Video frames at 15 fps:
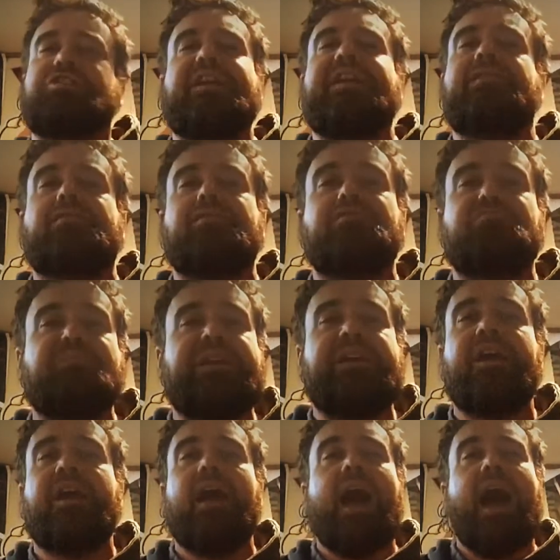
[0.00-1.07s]
she answers
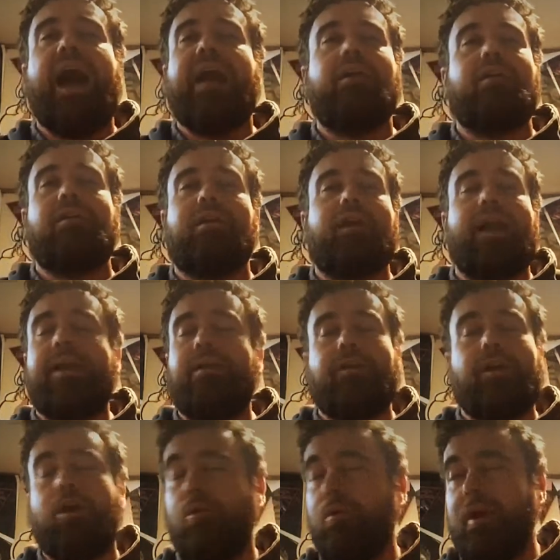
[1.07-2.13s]
me, I
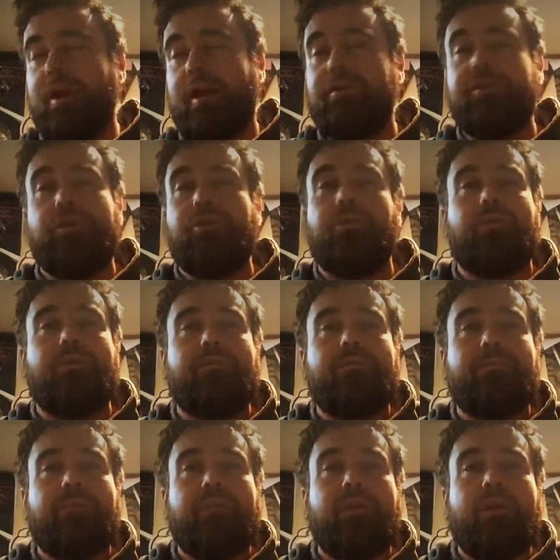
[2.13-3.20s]
don't know what I'll do.
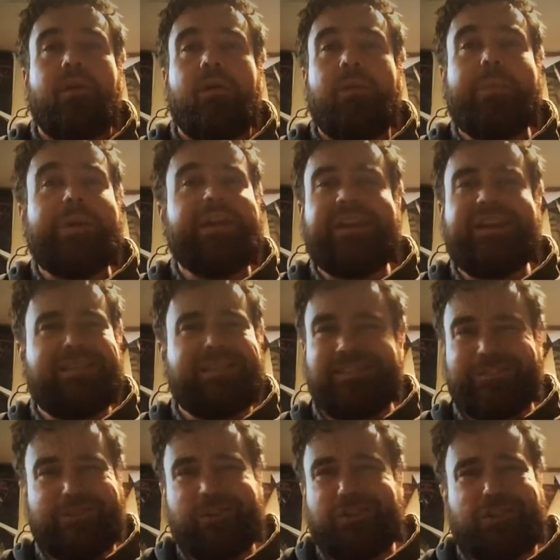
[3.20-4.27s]
But it
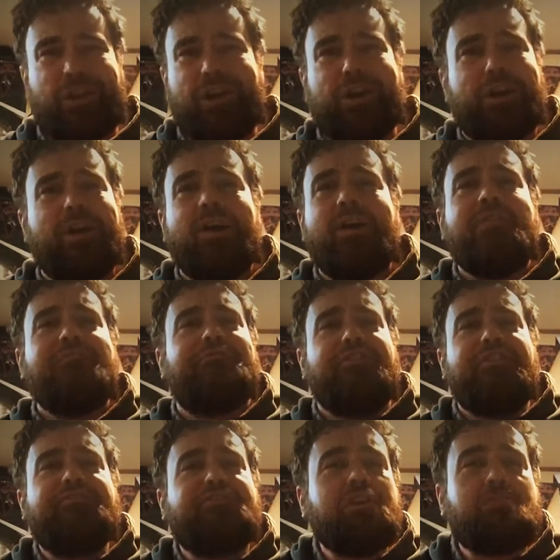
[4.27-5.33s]
isn't just her.
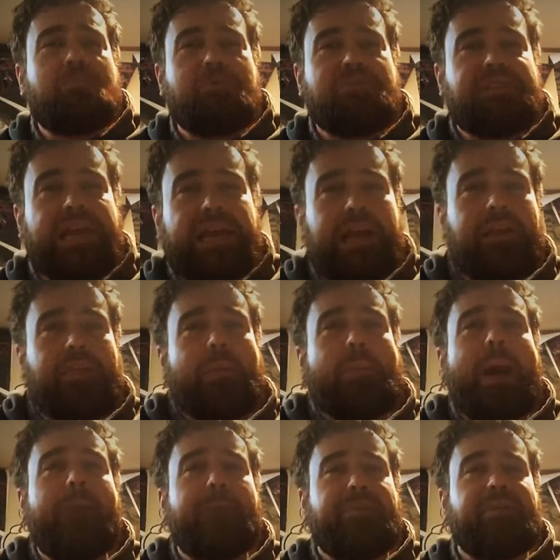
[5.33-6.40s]
50% of the
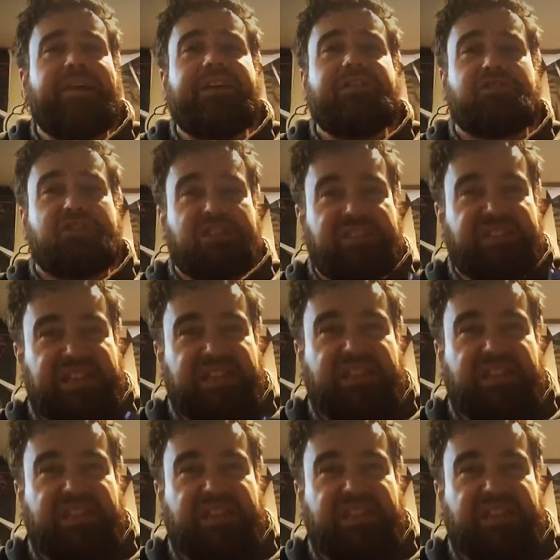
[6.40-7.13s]
population